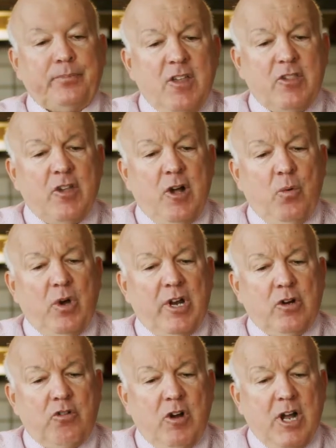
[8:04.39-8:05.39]

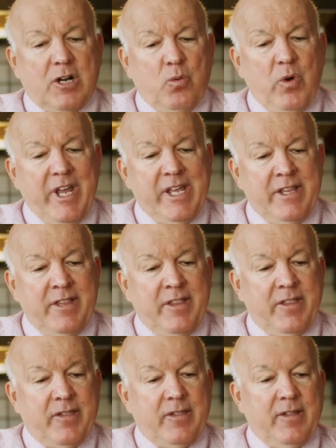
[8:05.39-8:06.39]
Saltwater croc
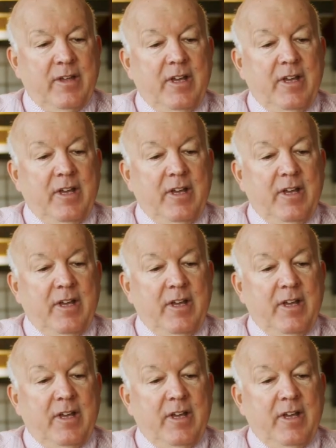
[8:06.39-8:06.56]
wins.